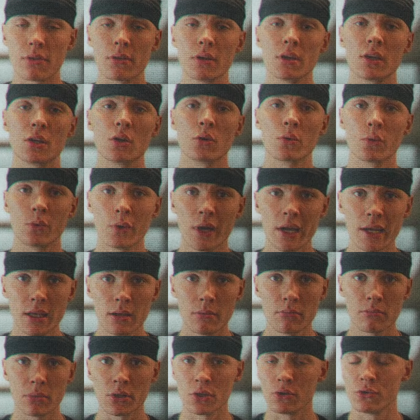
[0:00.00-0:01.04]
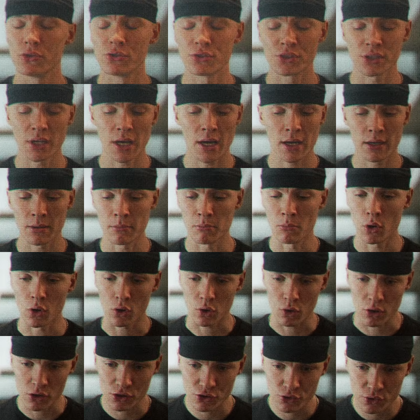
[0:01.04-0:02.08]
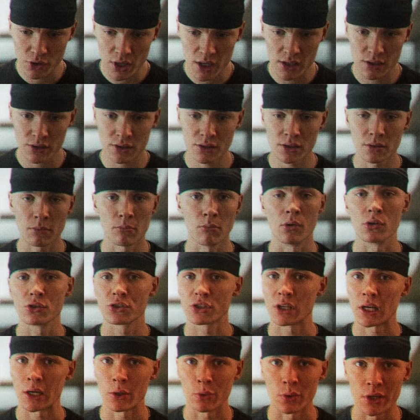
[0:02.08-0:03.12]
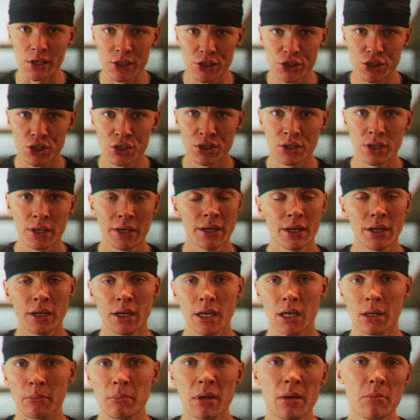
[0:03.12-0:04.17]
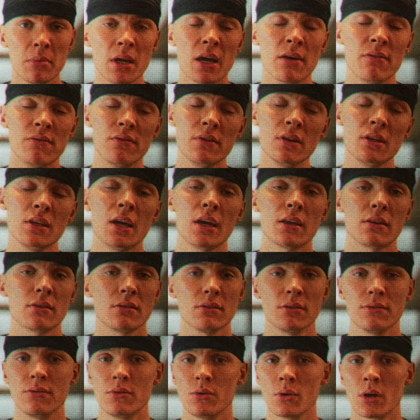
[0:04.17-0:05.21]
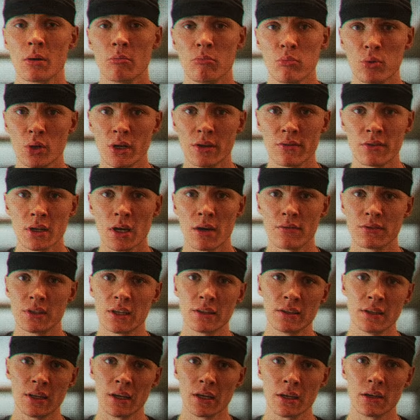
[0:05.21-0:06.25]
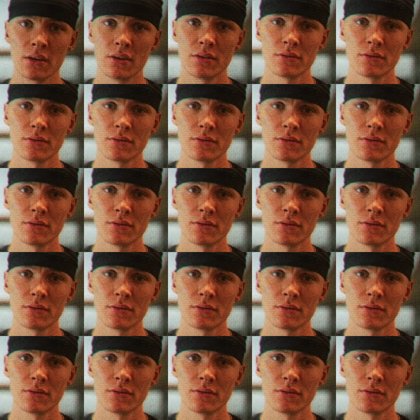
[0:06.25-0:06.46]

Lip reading: you think you're grading, but you're just adding more contrast, more saturation, and maybe a vignette if you are brave enough that day.